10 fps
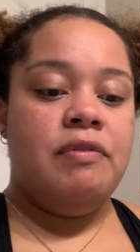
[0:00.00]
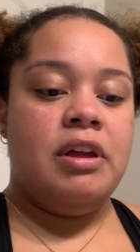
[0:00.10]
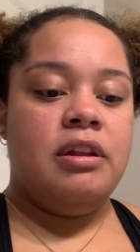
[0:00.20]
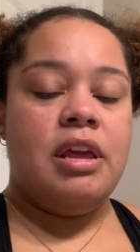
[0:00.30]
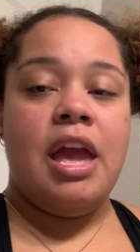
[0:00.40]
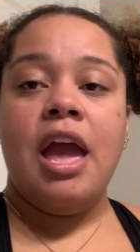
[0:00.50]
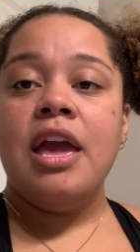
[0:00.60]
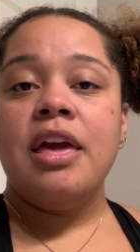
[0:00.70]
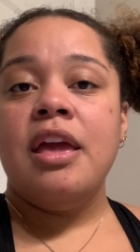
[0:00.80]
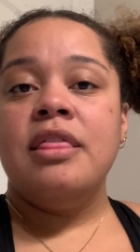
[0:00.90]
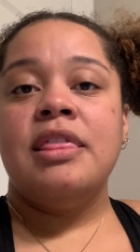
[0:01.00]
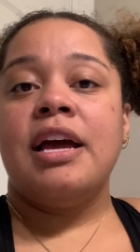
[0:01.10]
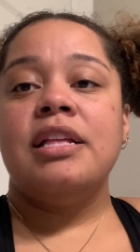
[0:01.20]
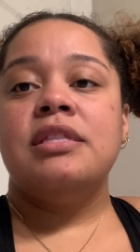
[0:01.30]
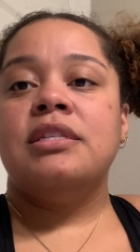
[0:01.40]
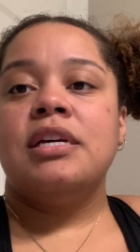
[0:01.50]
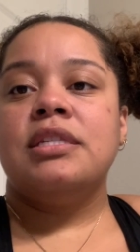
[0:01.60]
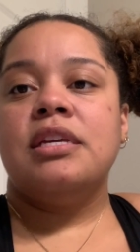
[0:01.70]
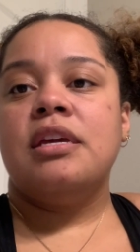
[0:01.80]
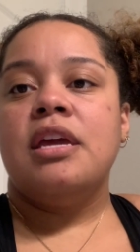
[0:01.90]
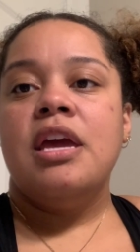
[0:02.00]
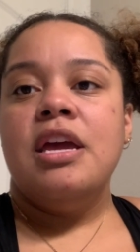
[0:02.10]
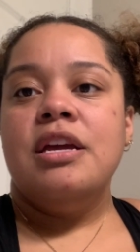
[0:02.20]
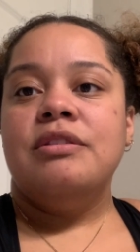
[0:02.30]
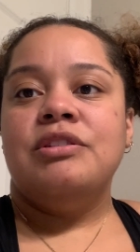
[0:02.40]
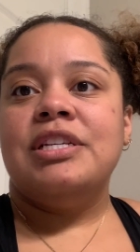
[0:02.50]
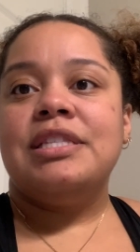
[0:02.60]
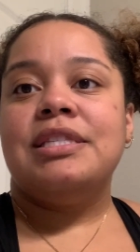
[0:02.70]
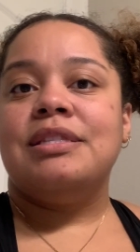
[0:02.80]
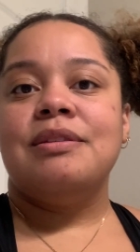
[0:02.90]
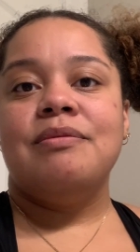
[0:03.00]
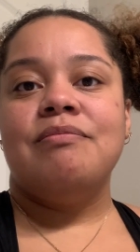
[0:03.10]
And that doesn't just